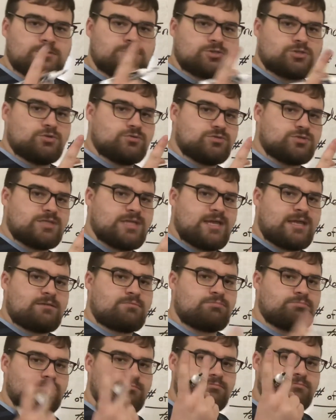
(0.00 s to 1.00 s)

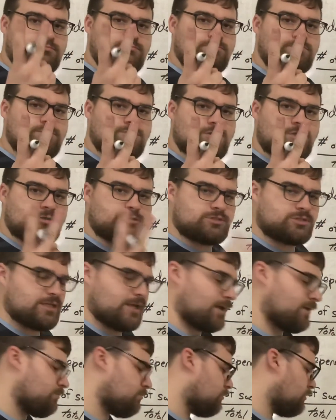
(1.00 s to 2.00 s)
Tuesday,
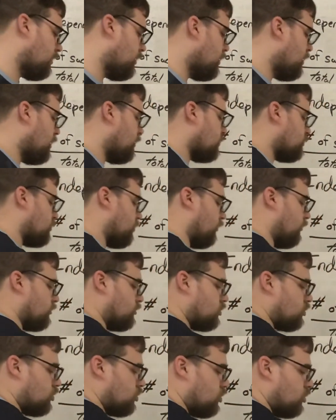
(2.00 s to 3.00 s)
Thursday. So
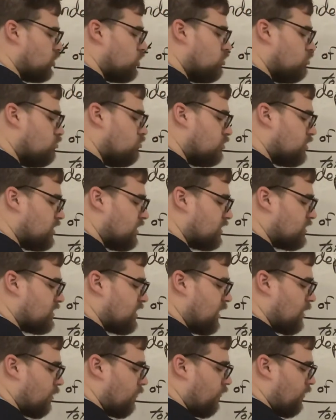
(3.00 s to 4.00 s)
there's 2
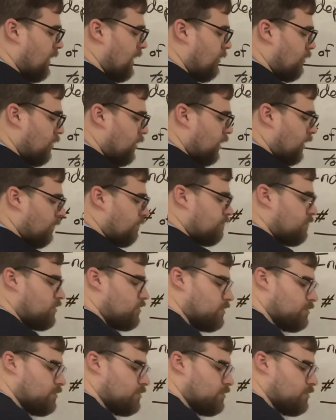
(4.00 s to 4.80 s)
successful outcomes.